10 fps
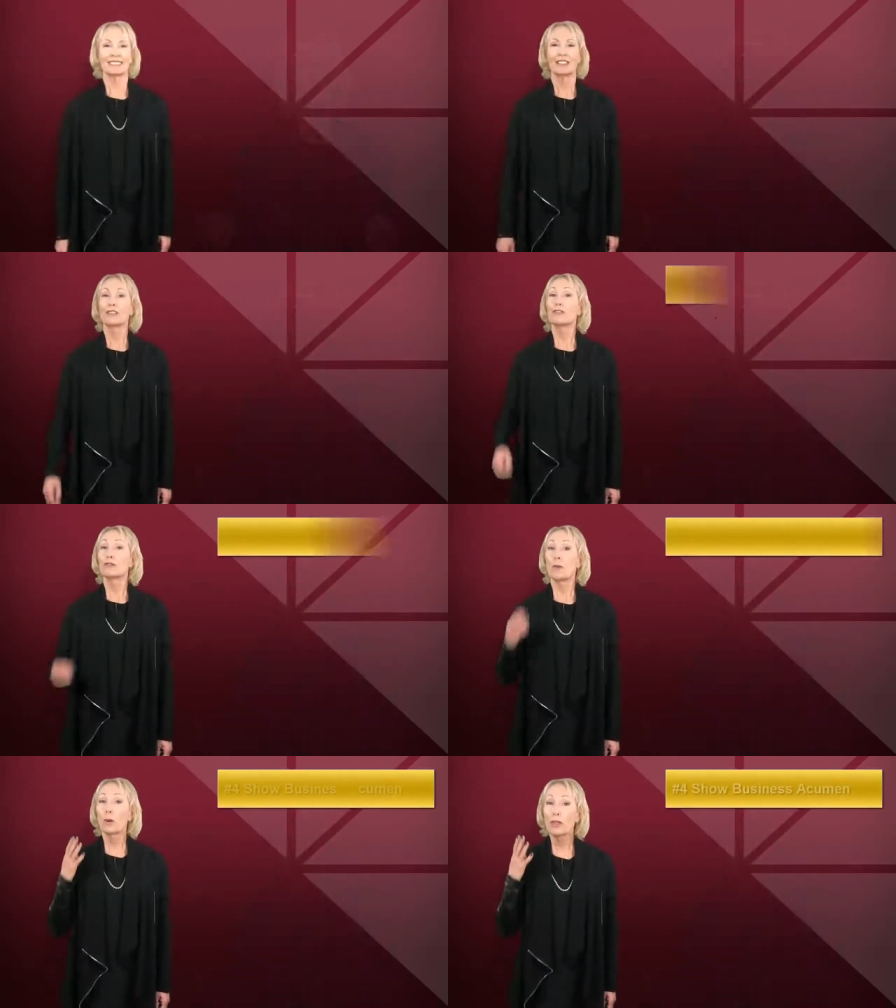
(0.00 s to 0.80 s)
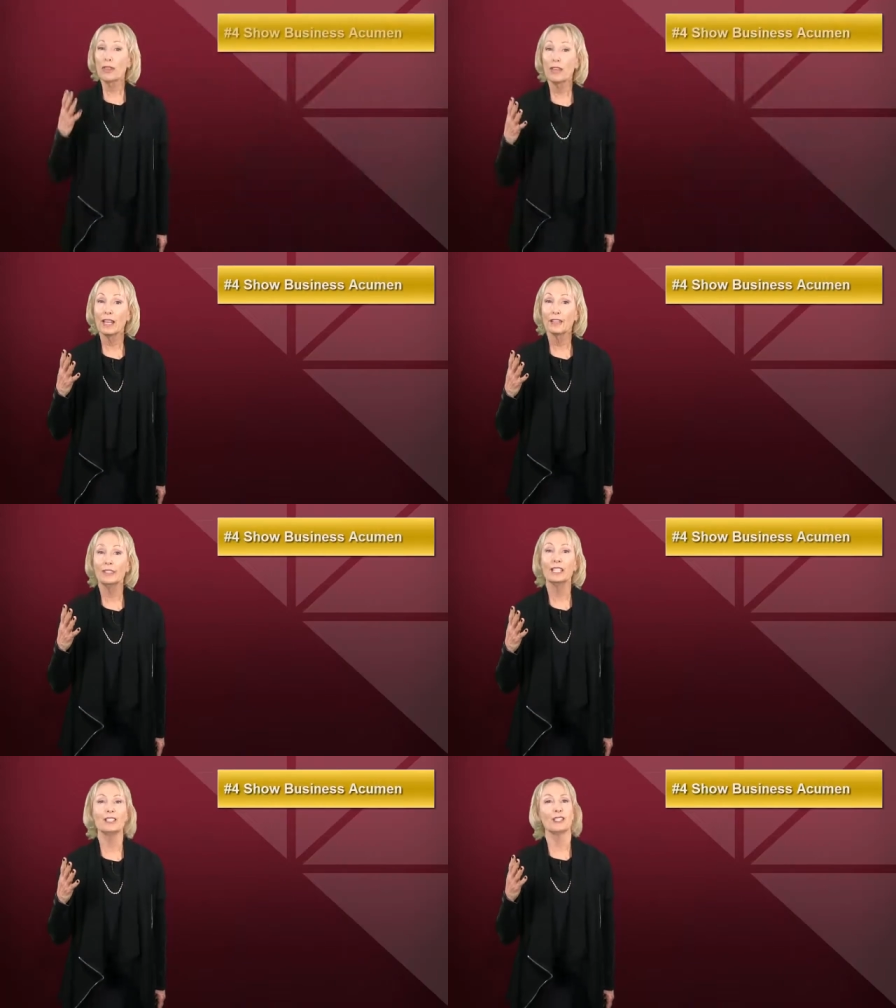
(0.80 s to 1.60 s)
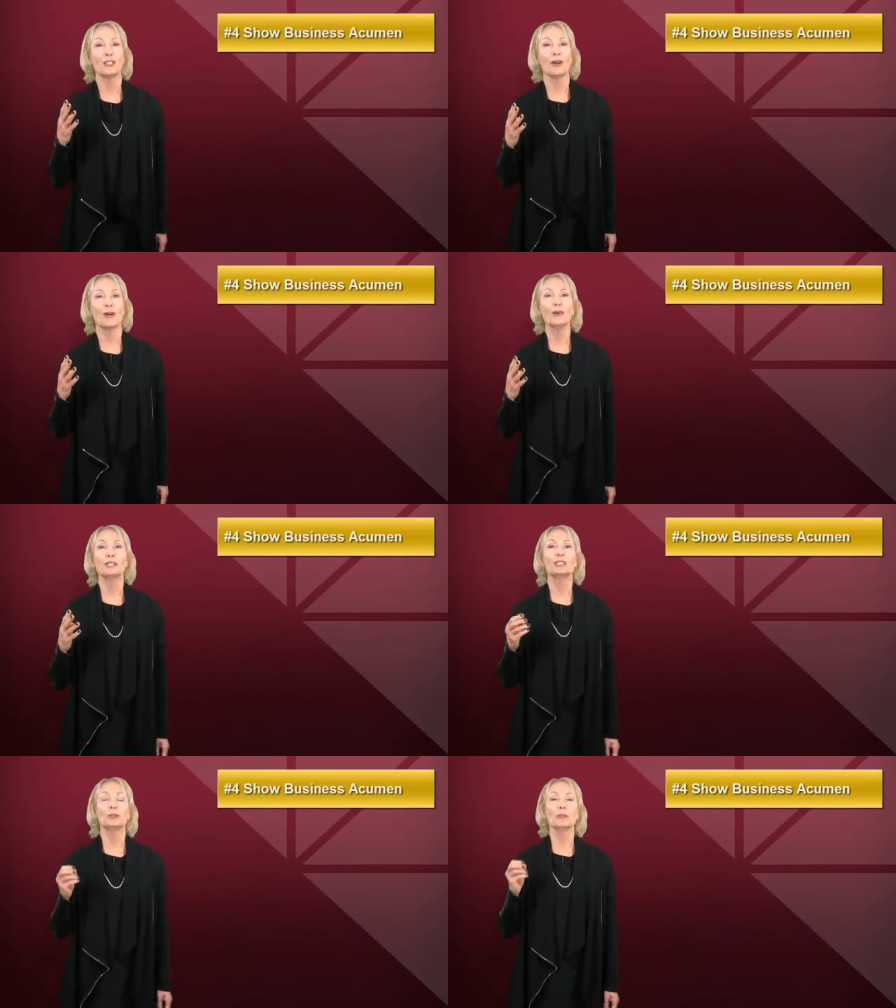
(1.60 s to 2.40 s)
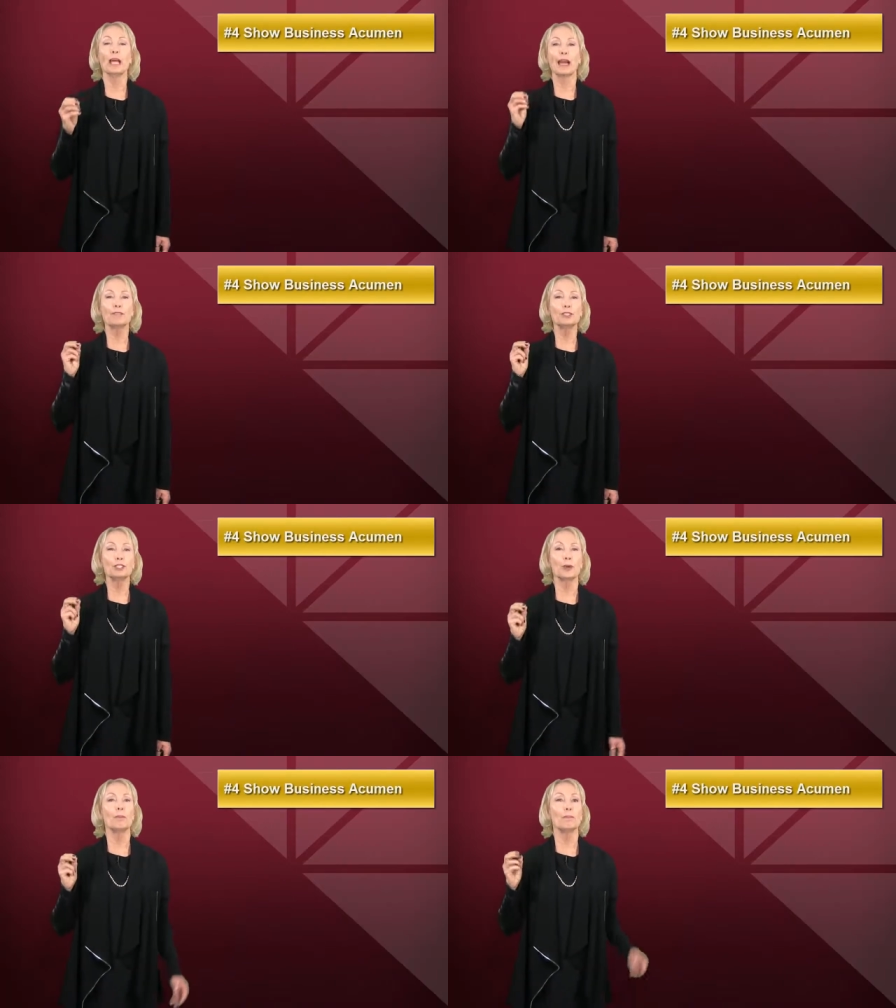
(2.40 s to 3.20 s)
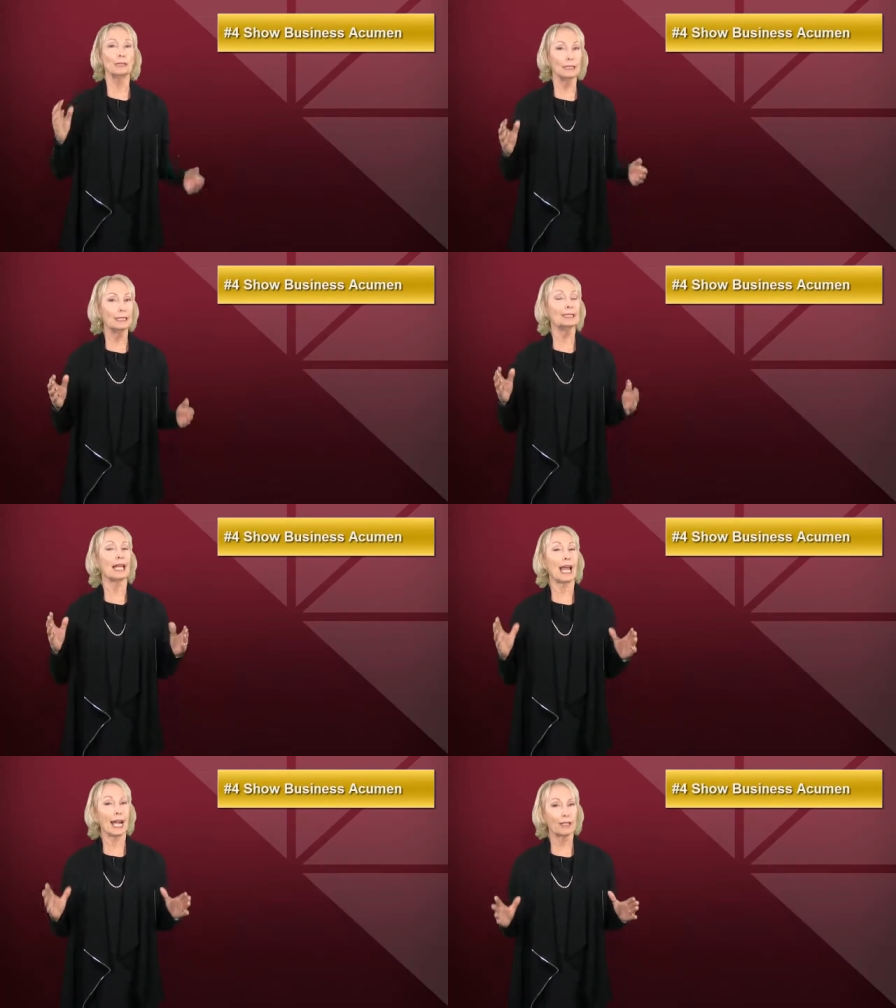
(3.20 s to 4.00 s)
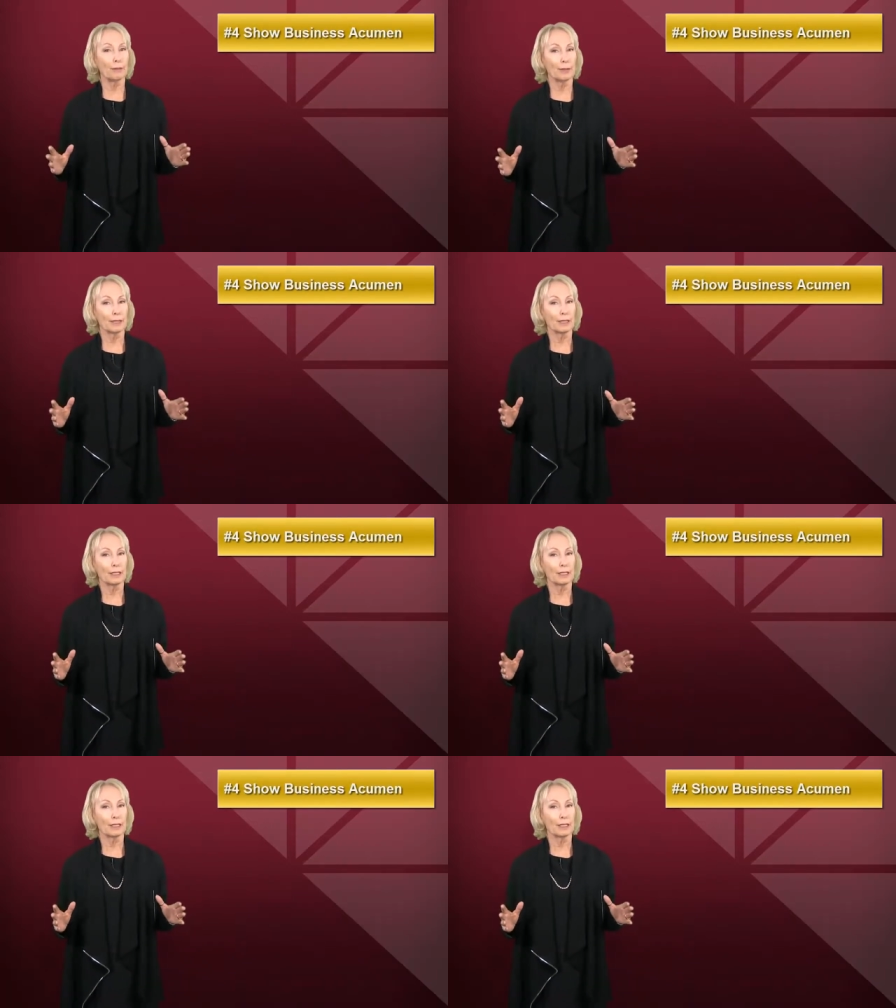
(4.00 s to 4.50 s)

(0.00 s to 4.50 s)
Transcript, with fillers: The fourth thing you need to know is you will have to show business acumen.